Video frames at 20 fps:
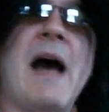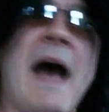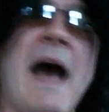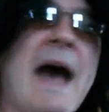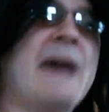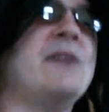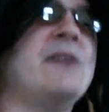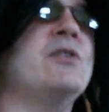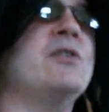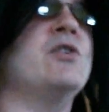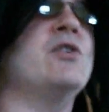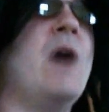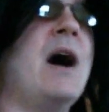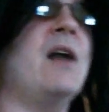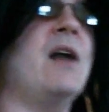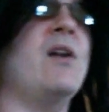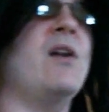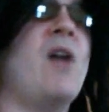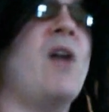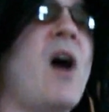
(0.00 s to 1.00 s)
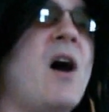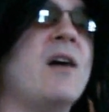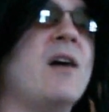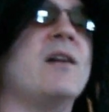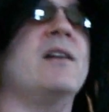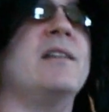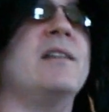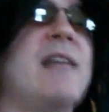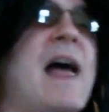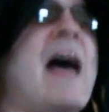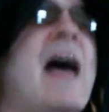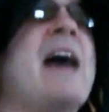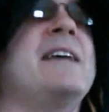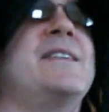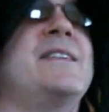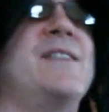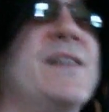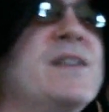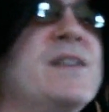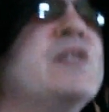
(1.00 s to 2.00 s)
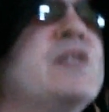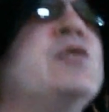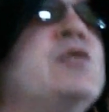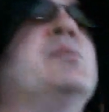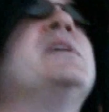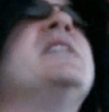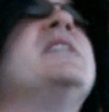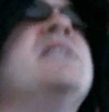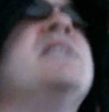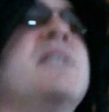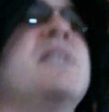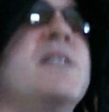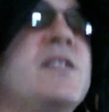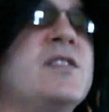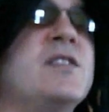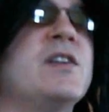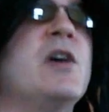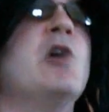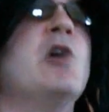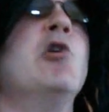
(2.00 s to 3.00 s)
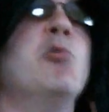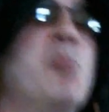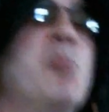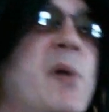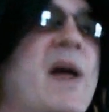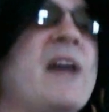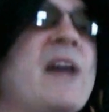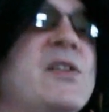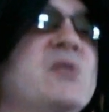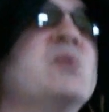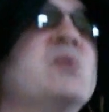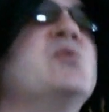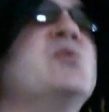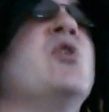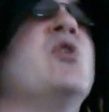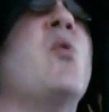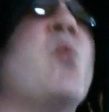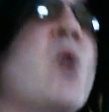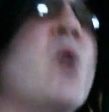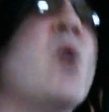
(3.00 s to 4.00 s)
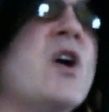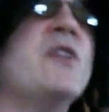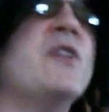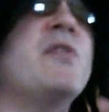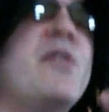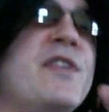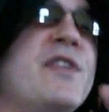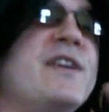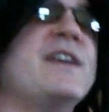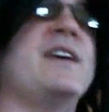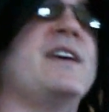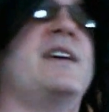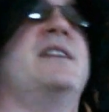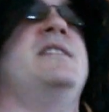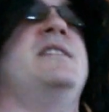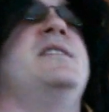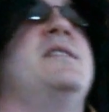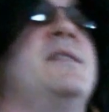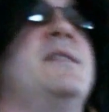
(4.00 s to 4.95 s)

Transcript: I don't know how long I'll last in this business, but I do know one thing.